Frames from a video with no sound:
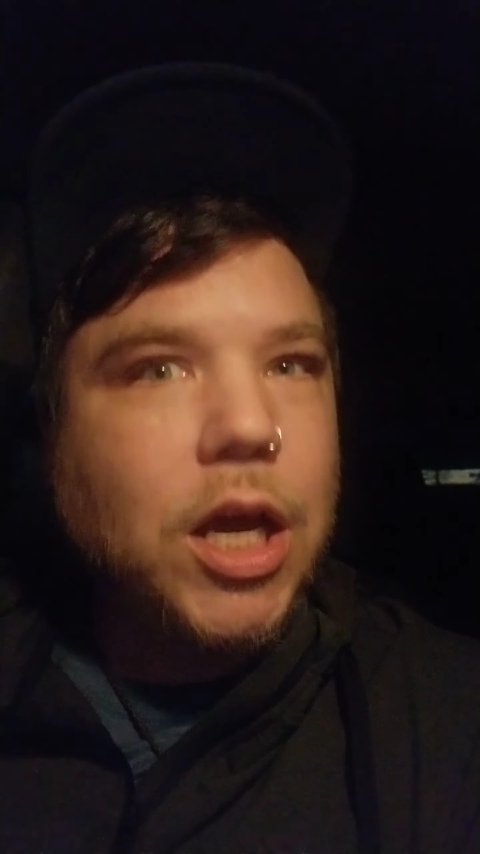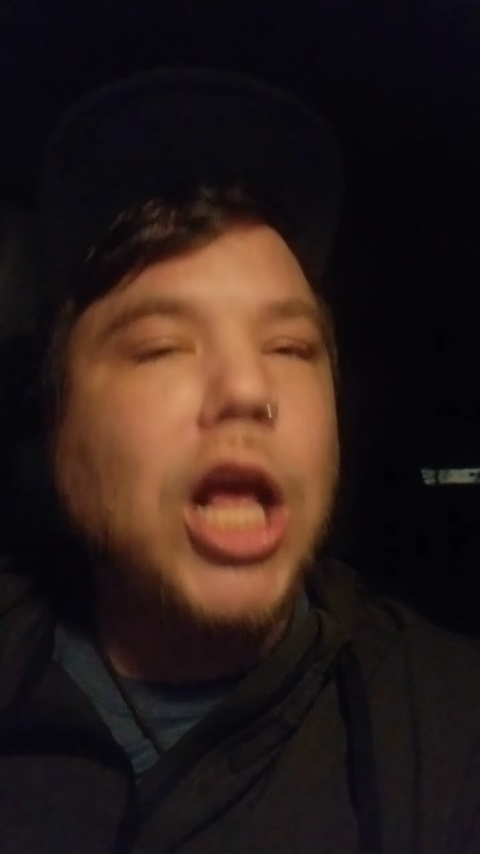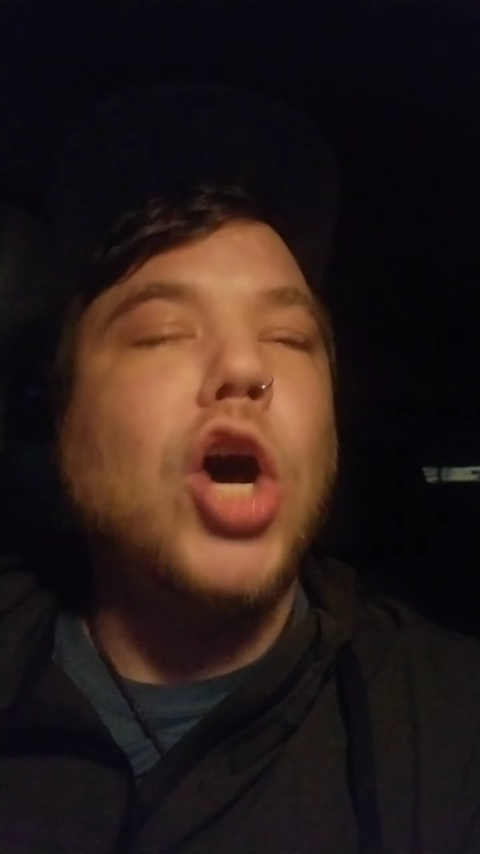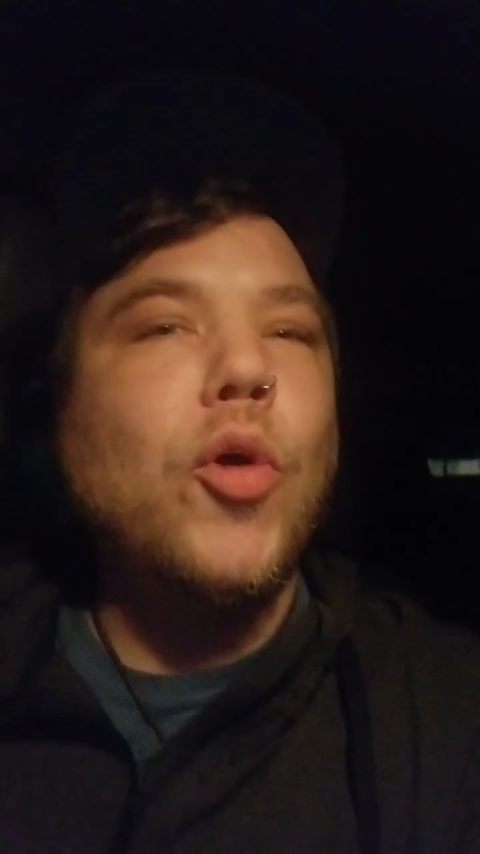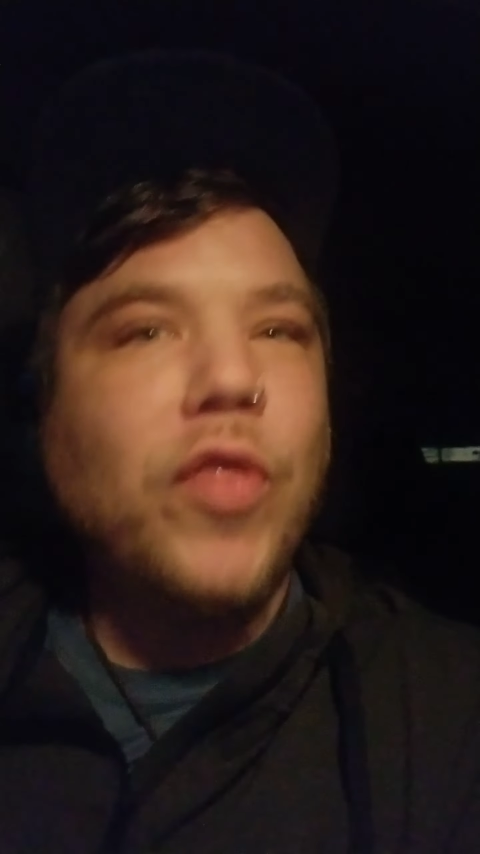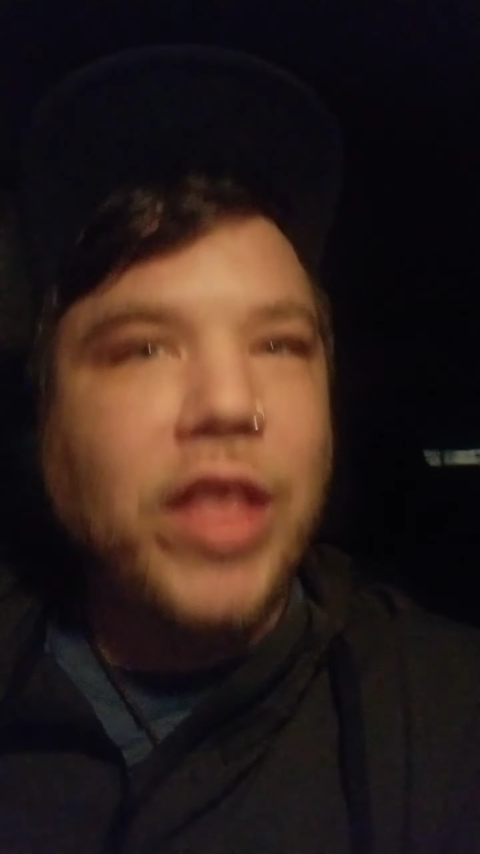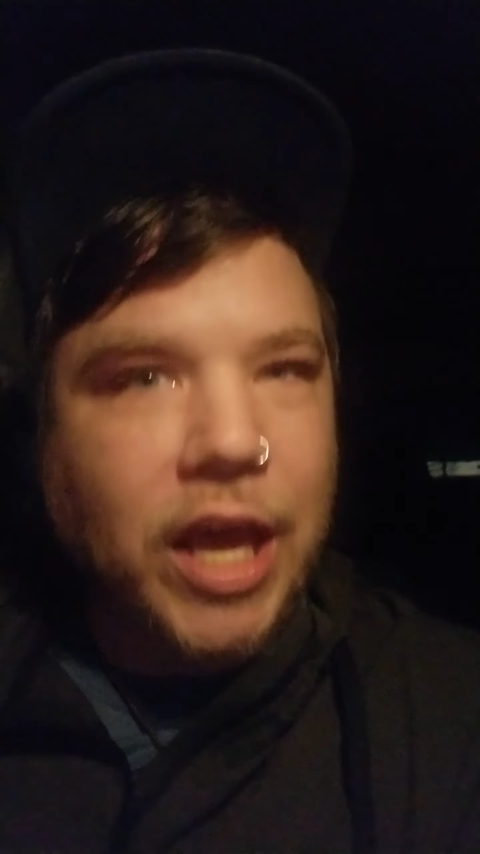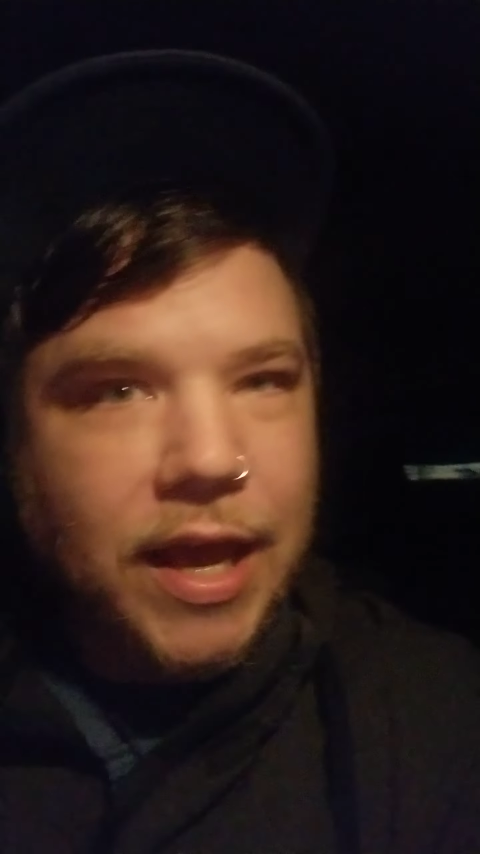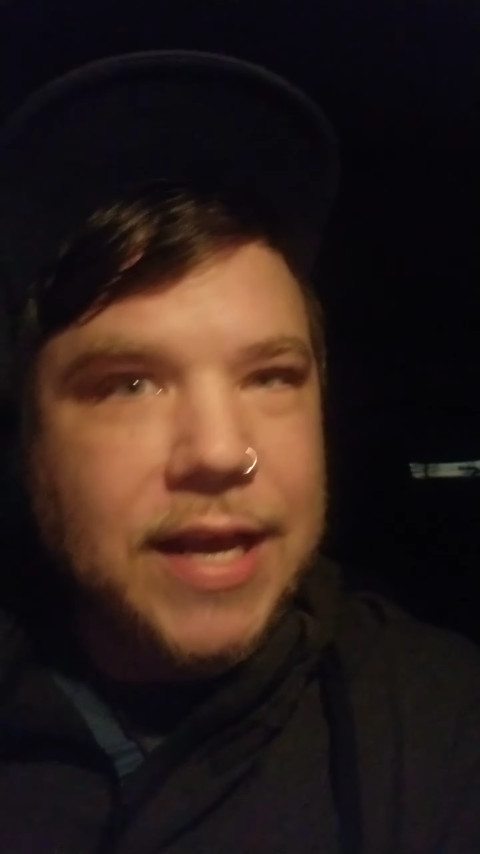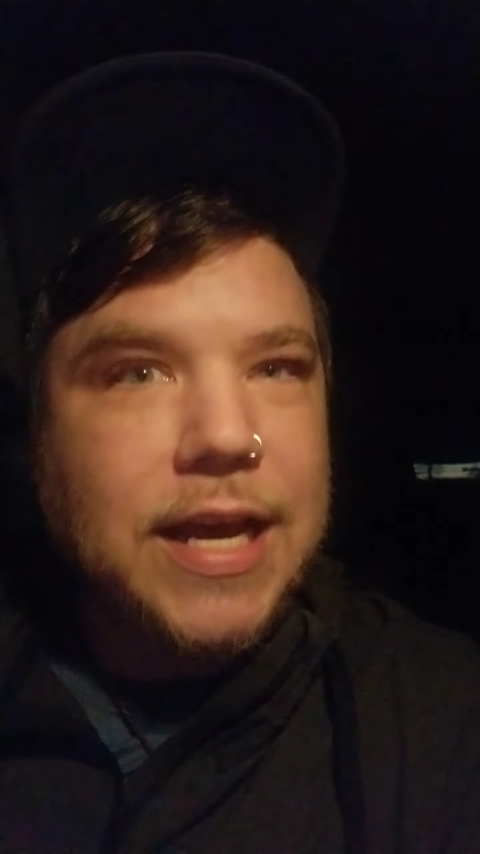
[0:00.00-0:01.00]

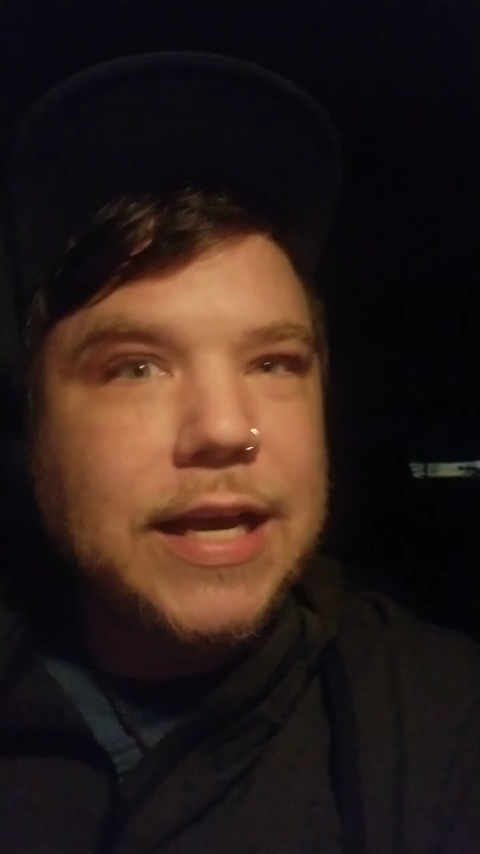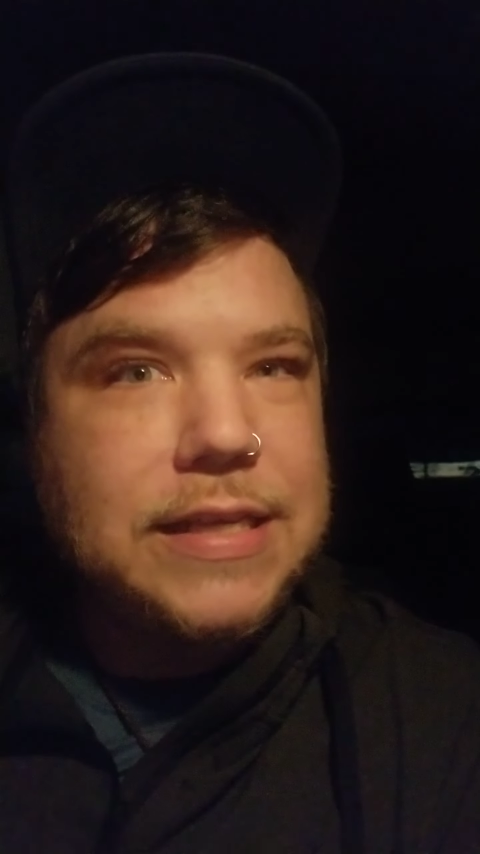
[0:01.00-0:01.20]
only